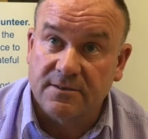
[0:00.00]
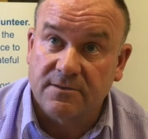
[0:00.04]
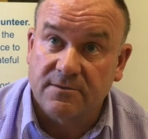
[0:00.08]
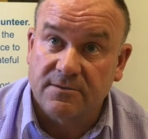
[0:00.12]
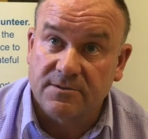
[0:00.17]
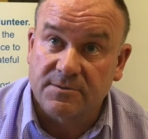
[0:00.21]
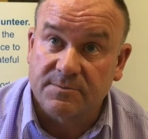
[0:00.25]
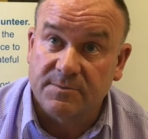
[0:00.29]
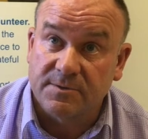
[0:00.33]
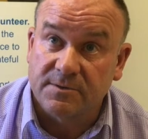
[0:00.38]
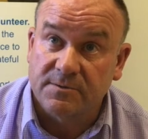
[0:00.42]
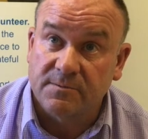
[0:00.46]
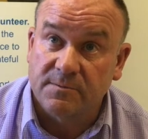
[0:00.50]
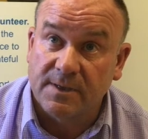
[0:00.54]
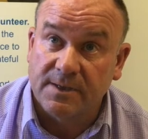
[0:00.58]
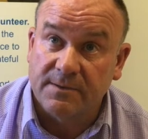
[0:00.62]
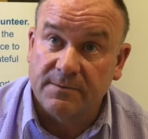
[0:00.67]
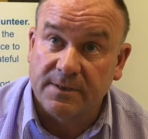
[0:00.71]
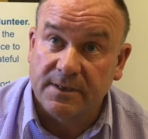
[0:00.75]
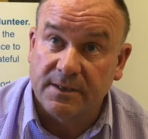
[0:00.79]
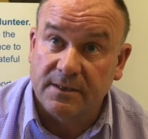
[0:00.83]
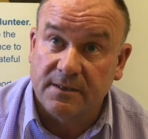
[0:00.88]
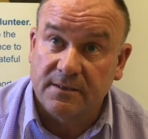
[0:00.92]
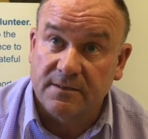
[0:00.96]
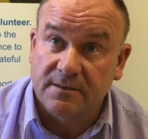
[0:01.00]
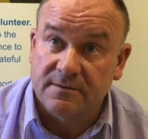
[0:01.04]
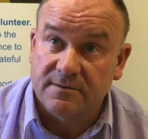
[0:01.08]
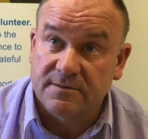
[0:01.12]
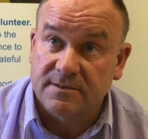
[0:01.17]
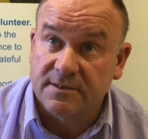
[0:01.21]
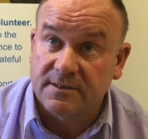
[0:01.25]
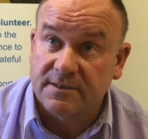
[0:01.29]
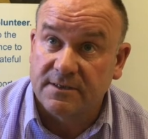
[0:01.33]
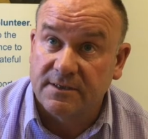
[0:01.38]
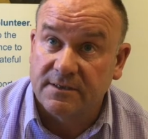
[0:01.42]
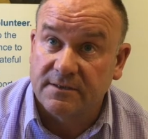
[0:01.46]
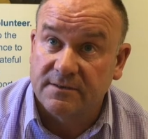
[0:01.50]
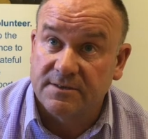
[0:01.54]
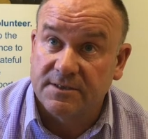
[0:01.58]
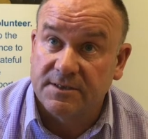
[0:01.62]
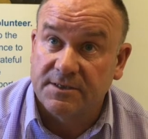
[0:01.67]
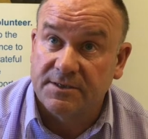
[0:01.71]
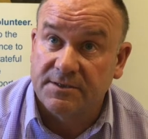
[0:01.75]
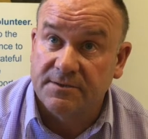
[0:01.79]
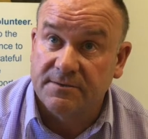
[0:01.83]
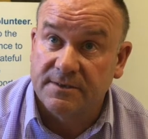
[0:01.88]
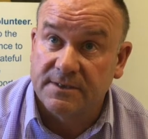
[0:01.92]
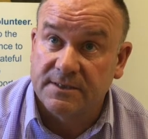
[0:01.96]
hospital where we are and to the
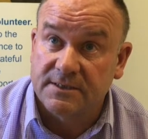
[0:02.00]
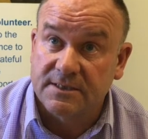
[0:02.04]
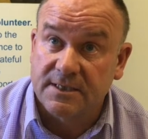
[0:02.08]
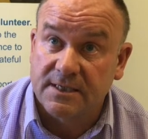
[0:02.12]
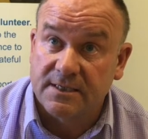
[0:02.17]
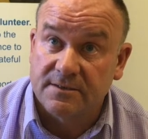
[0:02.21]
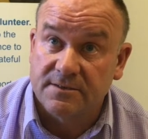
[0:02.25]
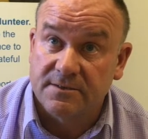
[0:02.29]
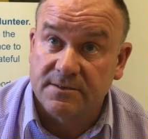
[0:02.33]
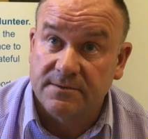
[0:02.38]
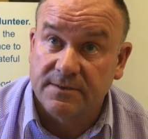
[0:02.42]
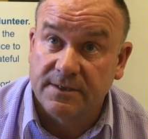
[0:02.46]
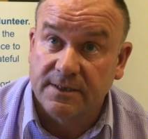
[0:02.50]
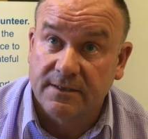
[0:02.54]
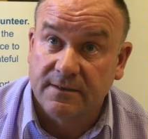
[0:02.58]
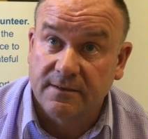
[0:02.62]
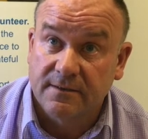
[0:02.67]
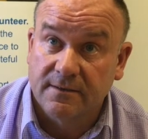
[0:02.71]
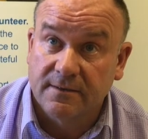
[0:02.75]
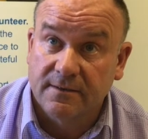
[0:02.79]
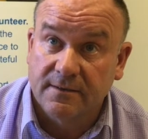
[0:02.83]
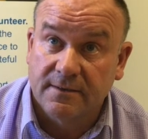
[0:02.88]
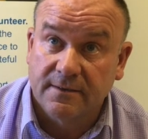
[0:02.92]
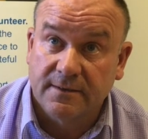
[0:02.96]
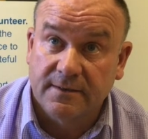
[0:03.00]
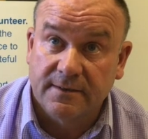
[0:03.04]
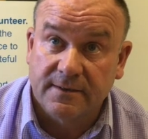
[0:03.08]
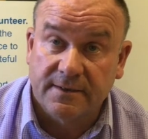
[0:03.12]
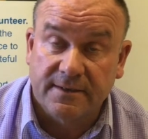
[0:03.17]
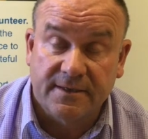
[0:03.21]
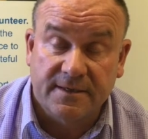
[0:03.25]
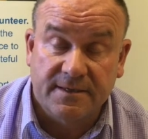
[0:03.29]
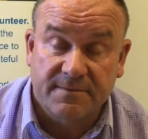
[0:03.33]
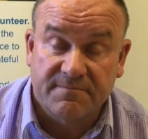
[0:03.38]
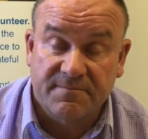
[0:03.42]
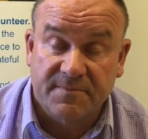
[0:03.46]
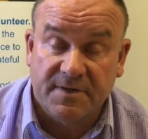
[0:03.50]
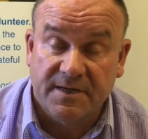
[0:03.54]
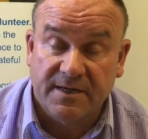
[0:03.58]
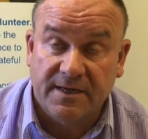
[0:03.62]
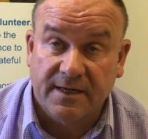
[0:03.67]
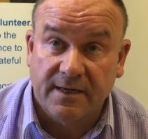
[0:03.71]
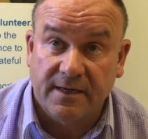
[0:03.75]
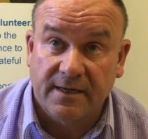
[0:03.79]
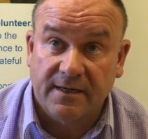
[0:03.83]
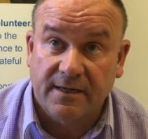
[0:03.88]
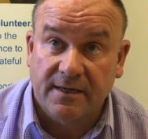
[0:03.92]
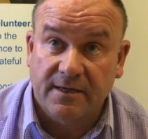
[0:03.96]
units they're doing, and
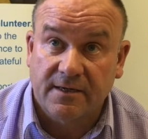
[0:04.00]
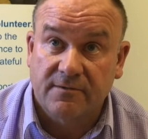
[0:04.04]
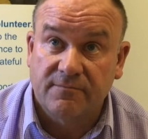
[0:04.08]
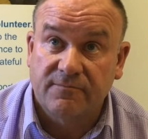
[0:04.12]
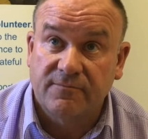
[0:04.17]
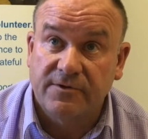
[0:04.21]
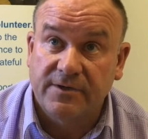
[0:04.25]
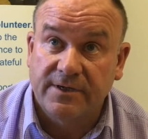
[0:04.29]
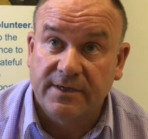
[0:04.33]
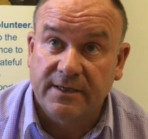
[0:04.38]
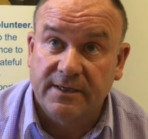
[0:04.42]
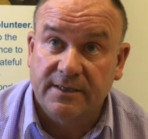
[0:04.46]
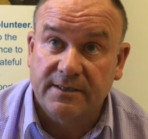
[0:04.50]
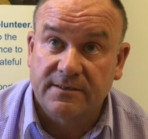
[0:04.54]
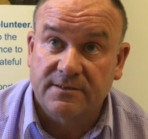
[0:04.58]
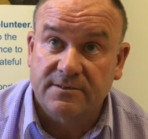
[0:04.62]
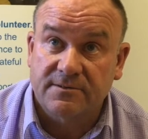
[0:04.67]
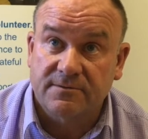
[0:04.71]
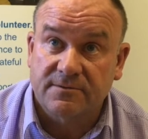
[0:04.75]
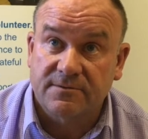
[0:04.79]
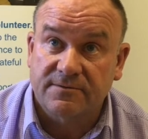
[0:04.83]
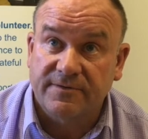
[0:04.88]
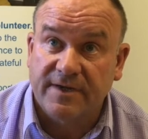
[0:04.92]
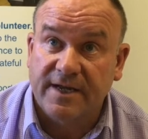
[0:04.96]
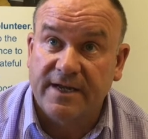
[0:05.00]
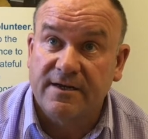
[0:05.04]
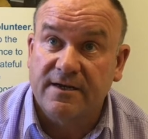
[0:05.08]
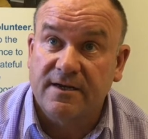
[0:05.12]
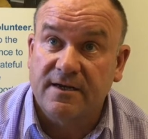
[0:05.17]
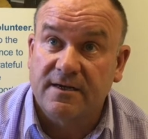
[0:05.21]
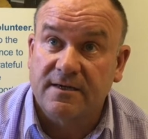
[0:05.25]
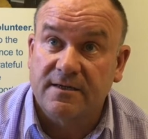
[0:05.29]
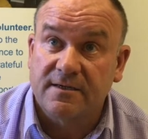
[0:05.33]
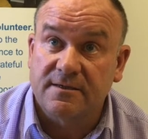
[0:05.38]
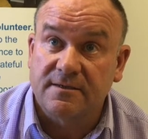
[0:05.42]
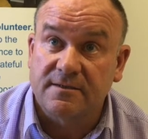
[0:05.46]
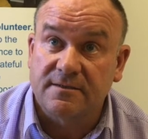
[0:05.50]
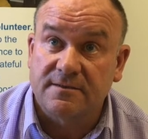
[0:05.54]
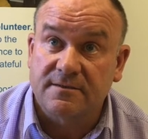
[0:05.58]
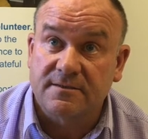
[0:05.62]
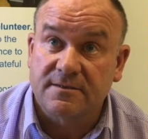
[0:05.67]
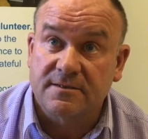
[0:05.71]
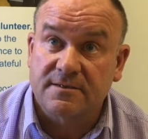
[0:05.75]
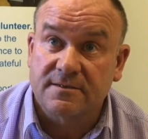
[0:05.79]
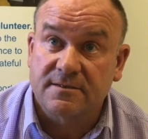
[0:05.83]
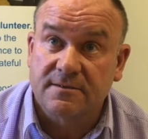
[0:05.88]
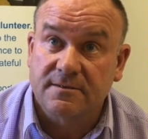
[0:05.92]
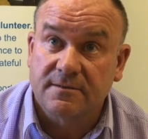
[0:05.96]
it can really sort of
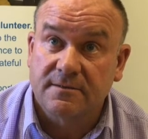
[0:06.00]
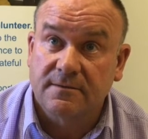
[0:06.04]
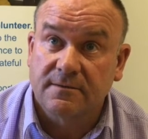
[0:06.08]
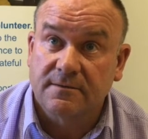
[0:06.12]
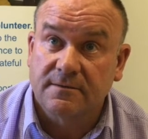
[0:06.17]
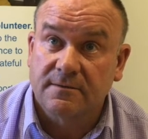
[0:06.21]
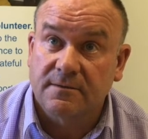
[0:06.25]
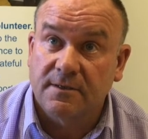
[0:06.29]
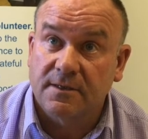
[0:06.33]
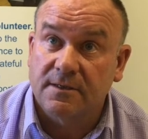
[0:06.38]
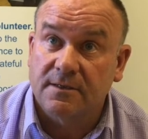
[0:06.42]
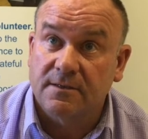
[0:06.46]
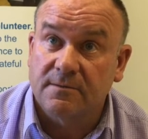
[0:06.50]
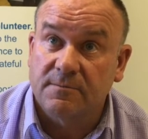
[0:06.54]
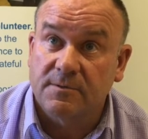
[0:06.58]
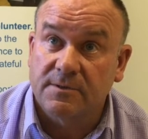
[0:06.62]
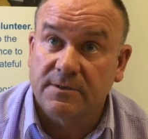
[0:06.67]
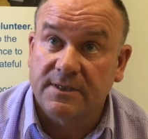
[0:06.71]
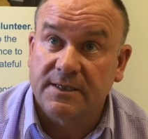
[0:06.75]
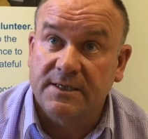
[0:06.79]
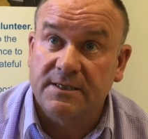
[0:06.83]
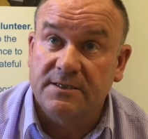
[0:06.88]
enhance what they